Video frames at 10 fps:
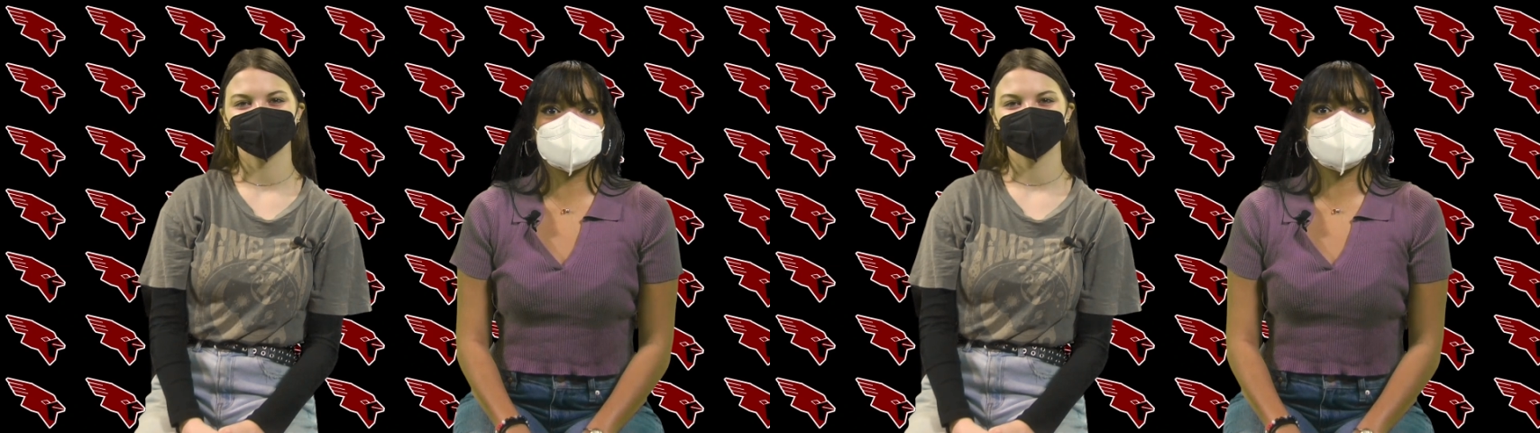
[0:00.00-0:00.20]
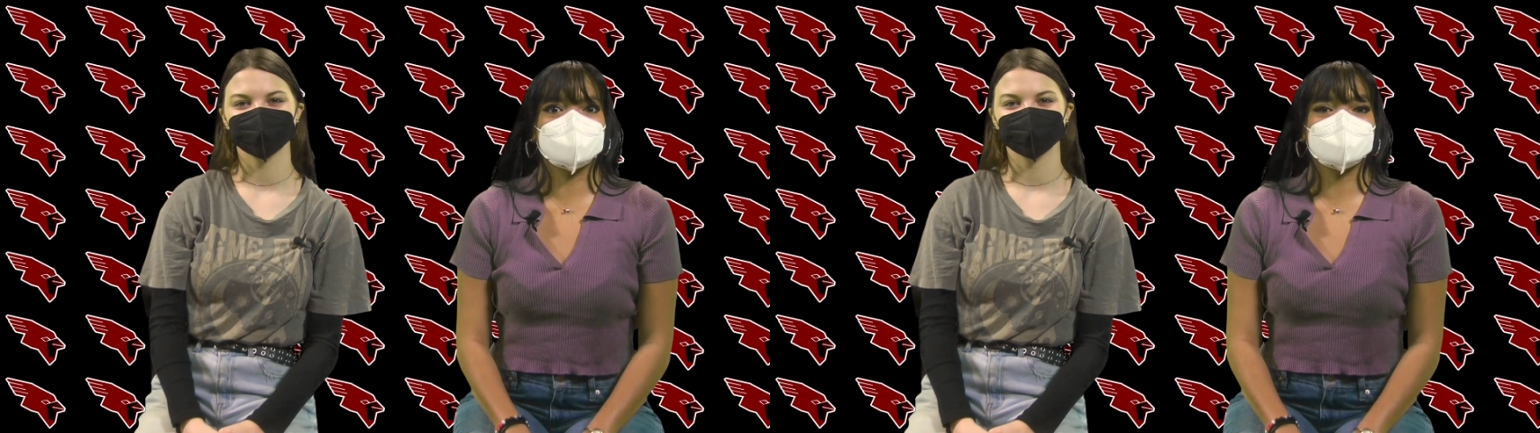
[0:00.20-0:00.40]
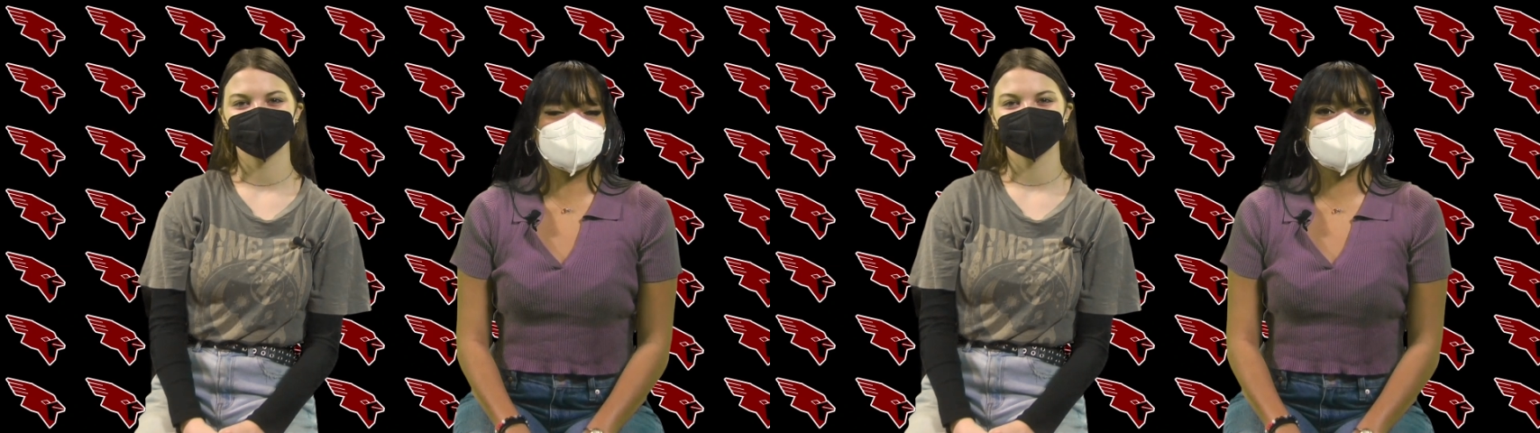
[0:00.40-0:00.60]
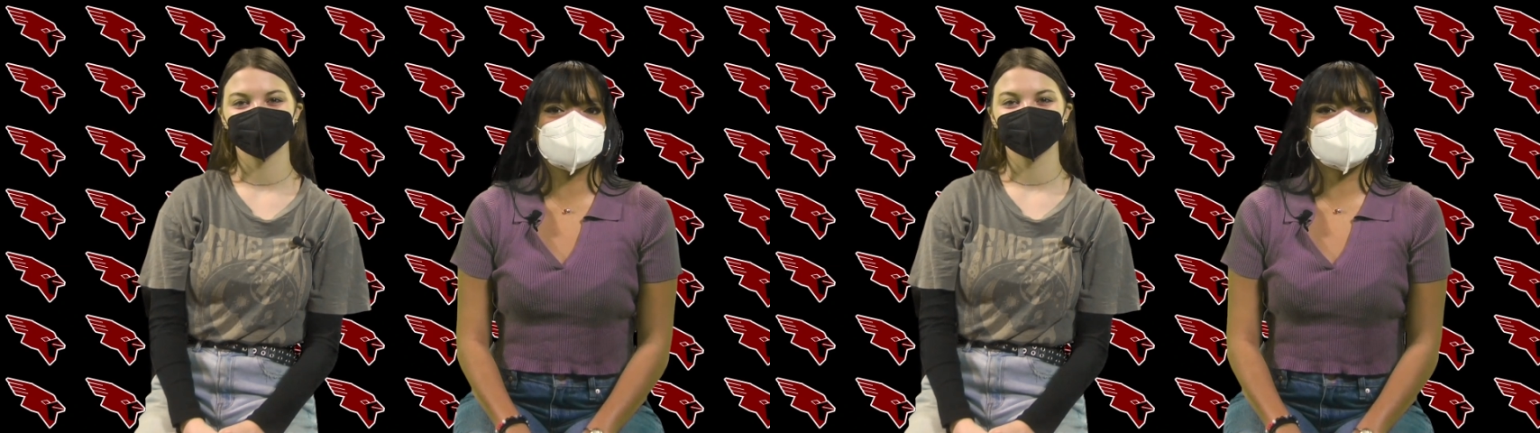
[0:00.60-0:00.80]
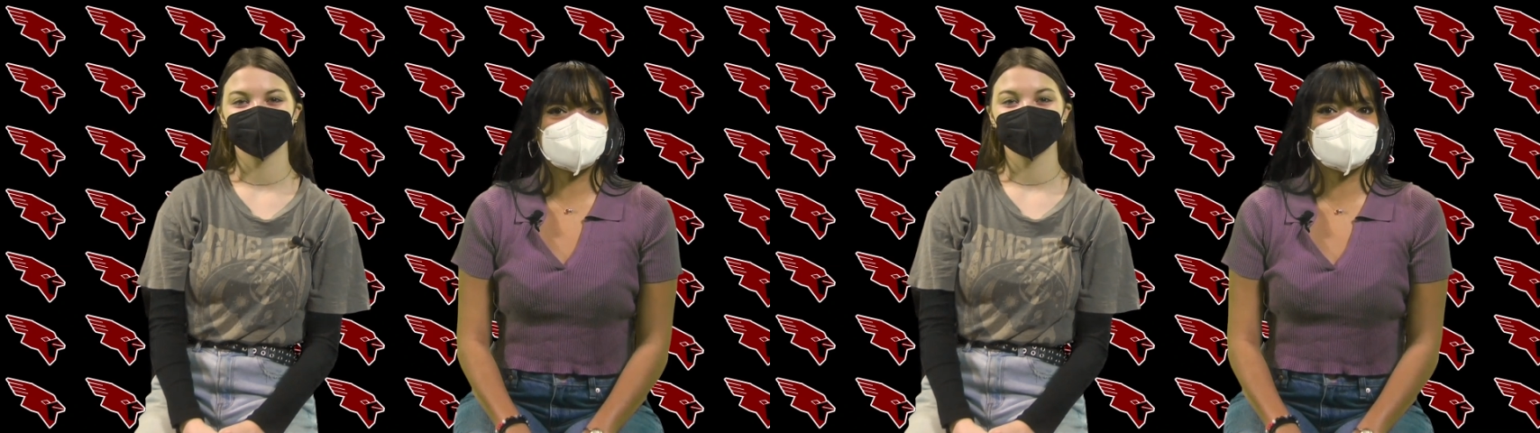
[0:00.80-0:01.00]
clean
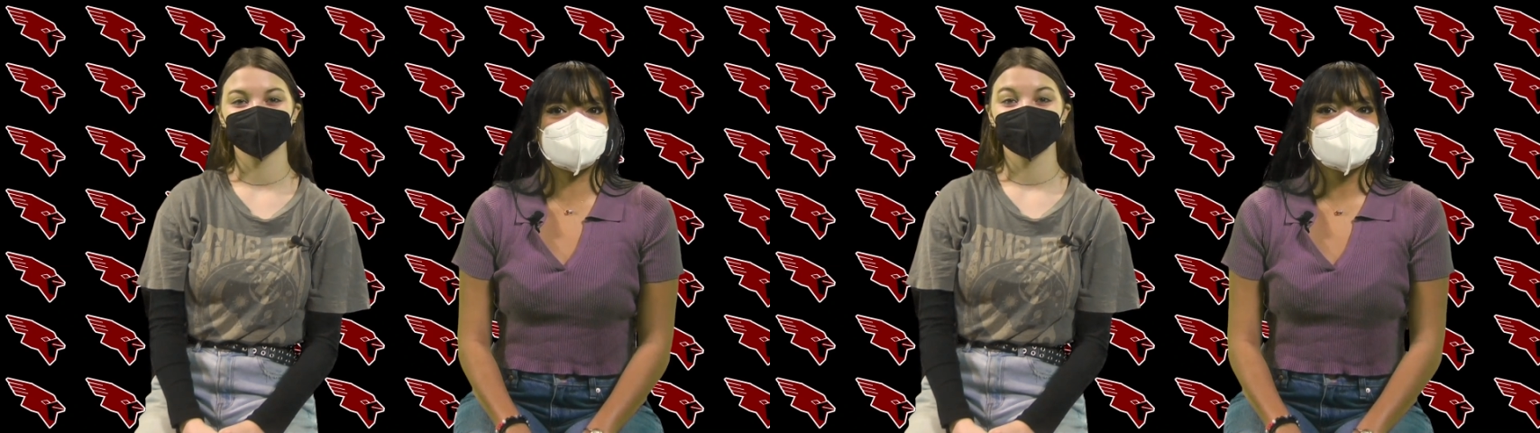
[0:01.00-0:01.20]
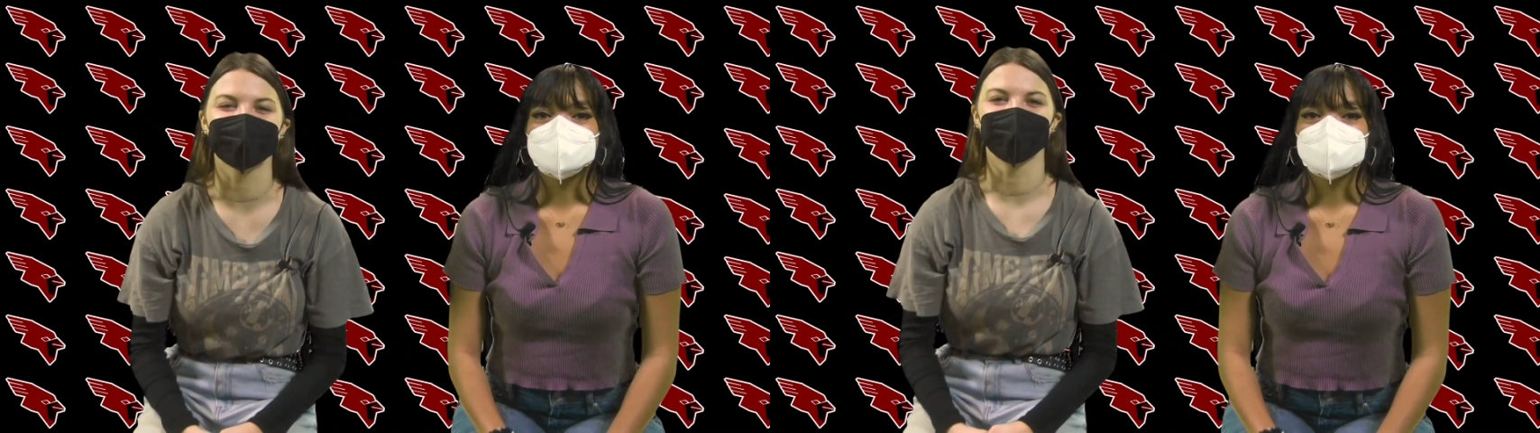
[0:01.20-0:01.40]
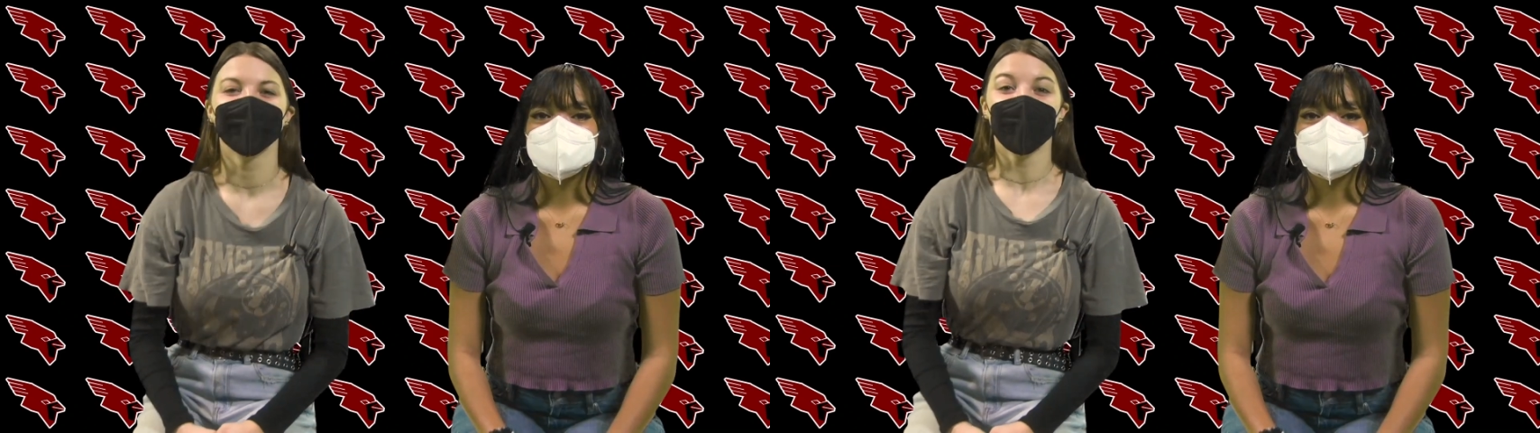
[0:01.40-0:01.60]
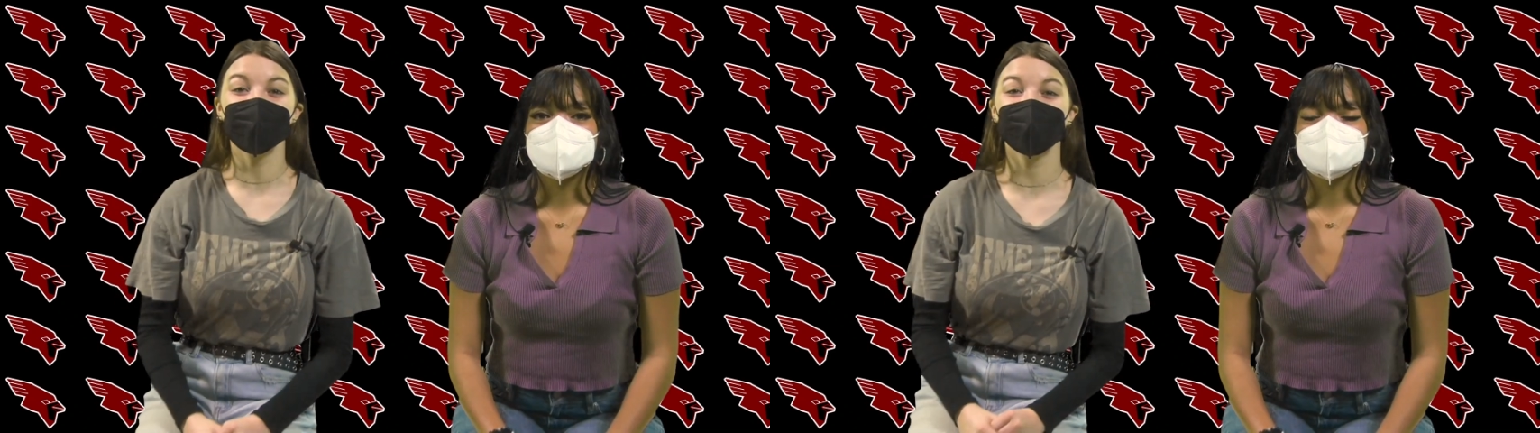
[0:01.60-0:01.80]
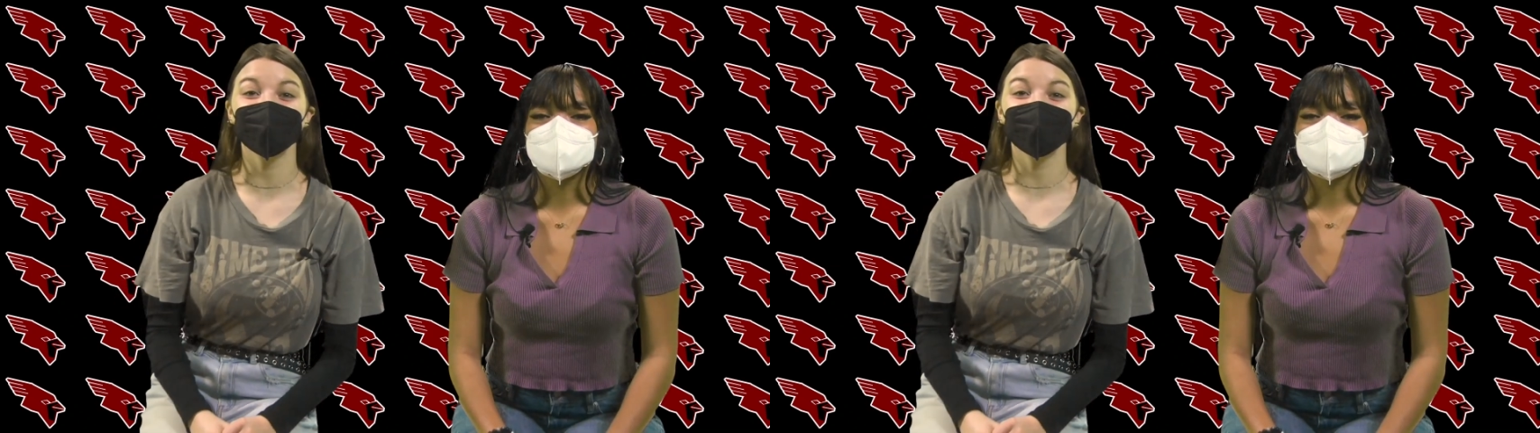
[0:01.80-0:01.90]
today. Hope you're having